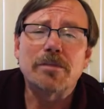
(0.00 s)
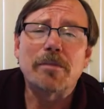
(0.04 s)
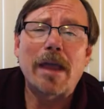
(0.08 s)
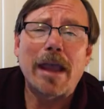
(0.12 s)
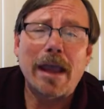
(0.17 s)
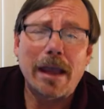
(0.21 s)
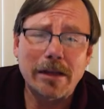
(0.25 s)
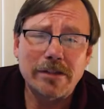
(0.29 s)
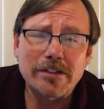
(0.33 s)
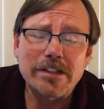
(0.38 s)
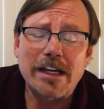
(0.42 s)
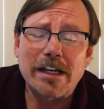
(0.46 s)

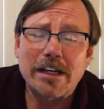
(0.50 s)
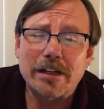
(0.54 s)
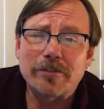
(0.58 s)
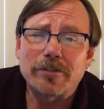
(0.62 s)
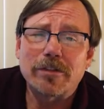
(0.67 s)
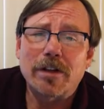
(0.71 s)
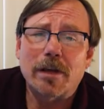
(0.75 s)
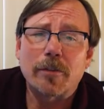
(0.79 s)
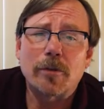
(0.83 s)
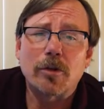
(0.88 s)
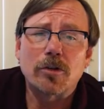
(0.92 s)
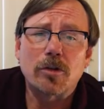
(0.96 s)

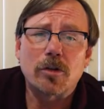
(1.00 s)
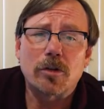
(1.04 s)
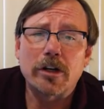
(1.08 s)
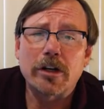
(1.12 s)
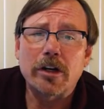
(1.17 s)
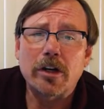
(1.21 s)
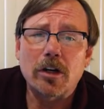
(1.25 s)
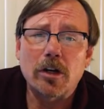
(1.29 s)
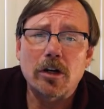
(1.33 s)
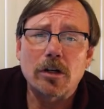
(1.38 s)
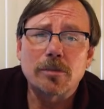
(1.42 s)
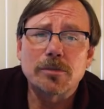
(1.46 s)
anti-inflammatory
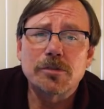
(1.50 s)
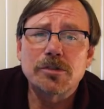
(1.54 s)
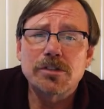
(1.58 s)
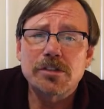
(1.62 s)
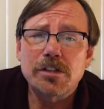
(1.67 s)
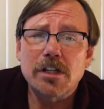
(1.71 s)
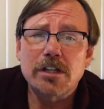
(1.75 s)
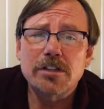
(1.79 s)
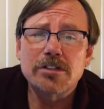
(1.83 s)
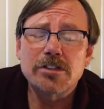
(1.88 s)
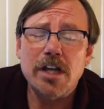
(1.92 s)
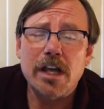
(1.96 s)
herbs
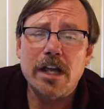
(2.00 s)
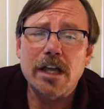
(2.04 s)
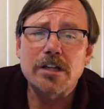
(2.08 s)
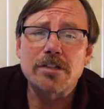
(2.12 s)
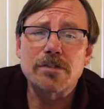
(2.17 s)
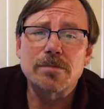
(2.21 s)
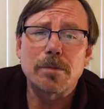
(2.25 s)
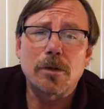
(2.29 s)
such as